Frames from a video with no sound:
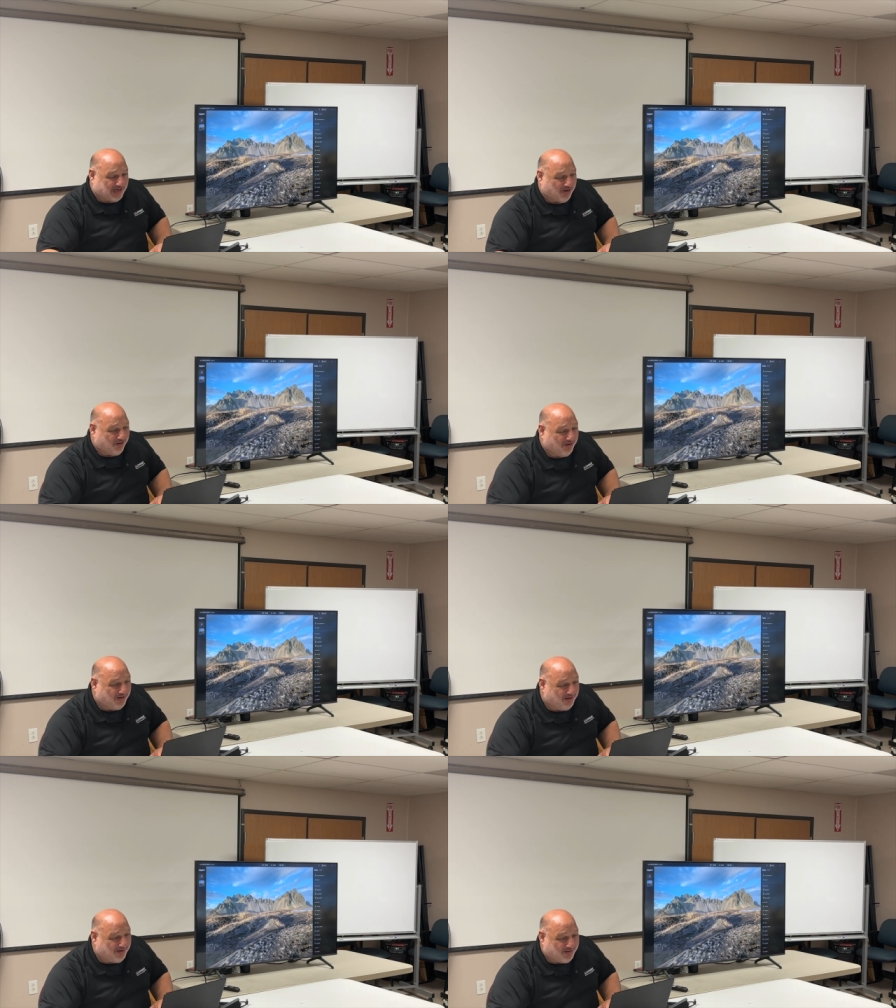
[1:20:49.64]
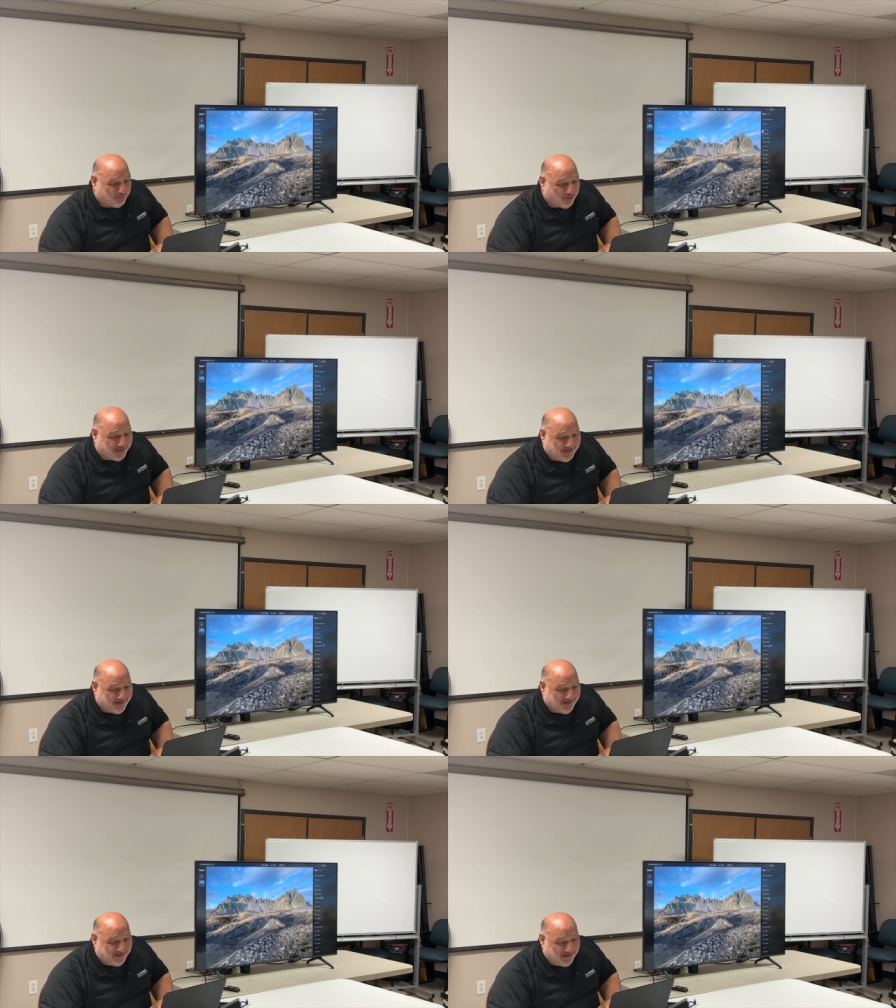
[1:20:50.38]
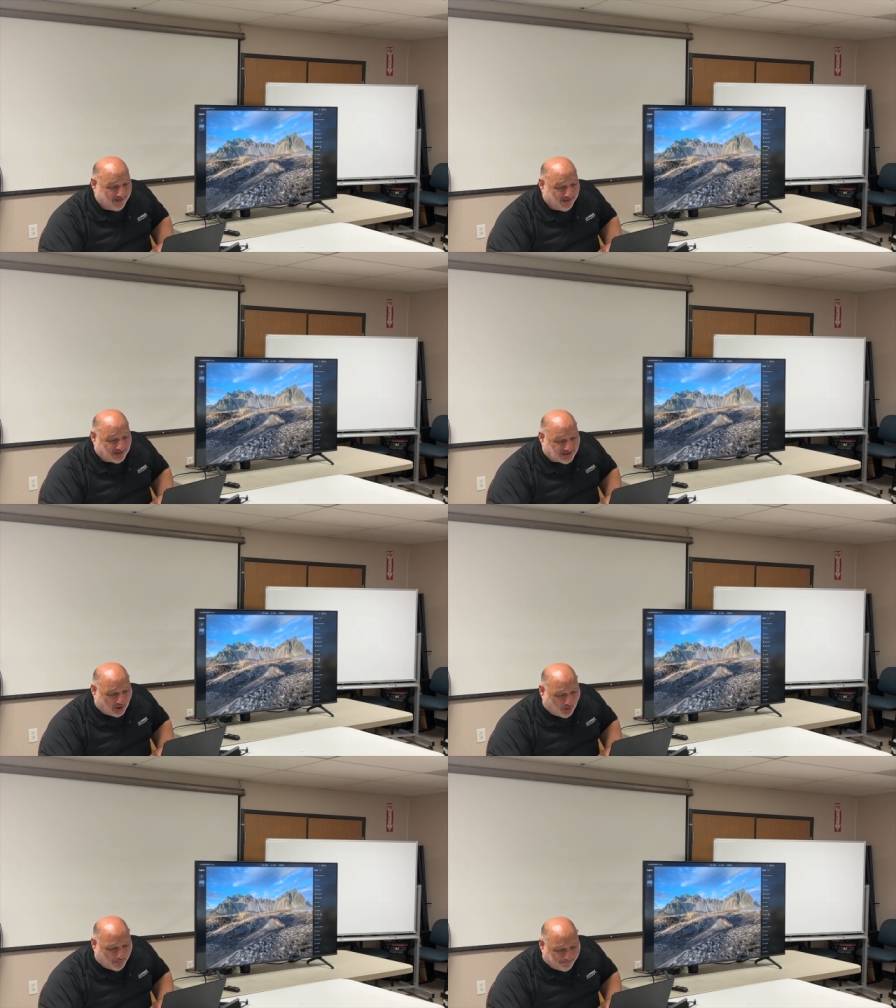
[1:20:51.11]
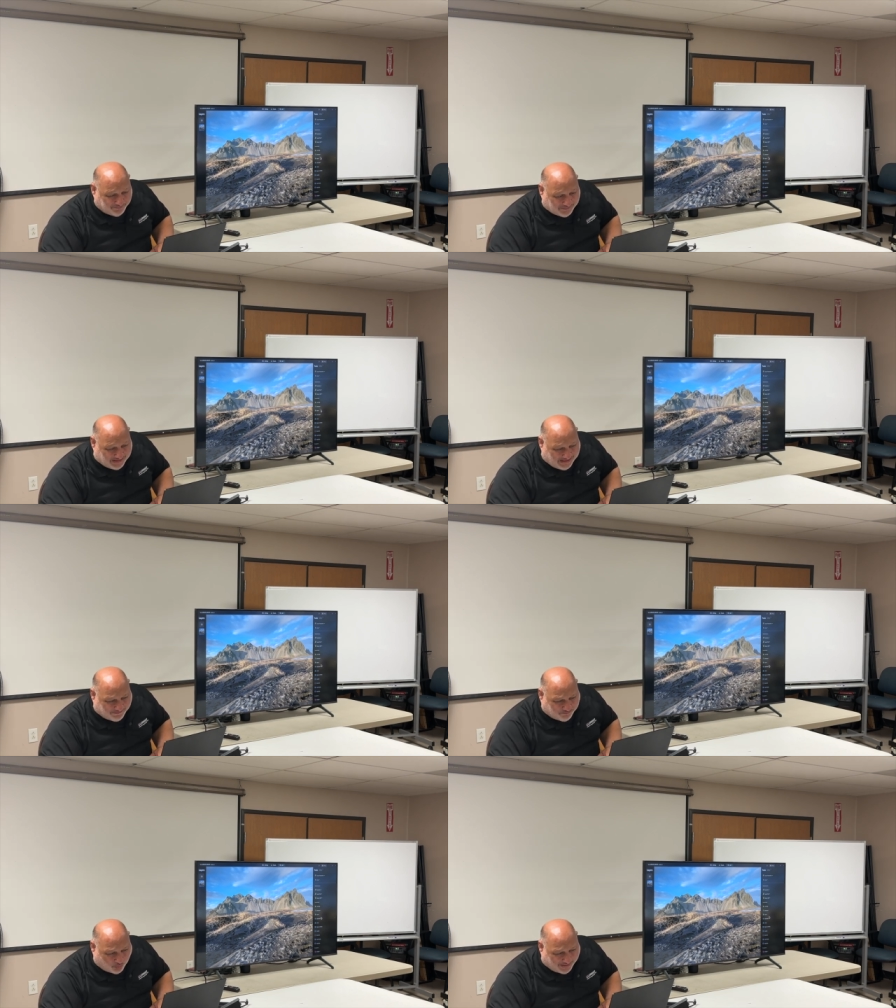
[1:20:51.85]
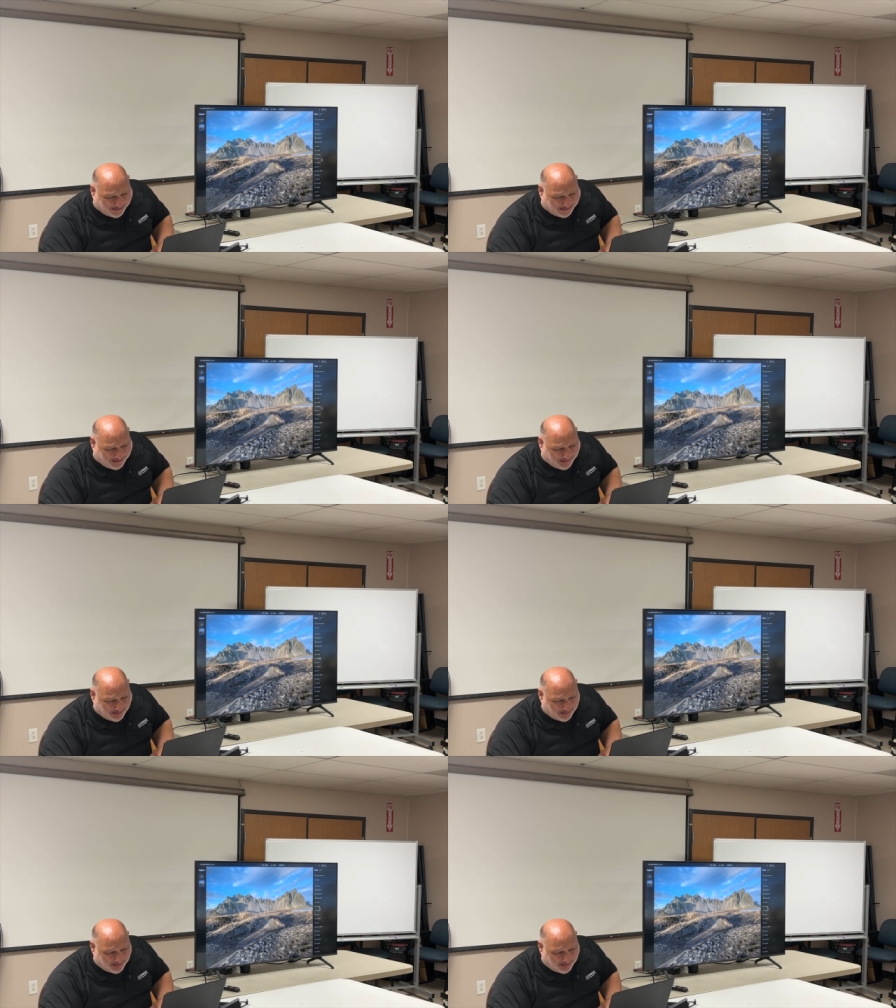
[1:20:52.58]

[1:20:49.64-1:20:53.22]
are, right? So if we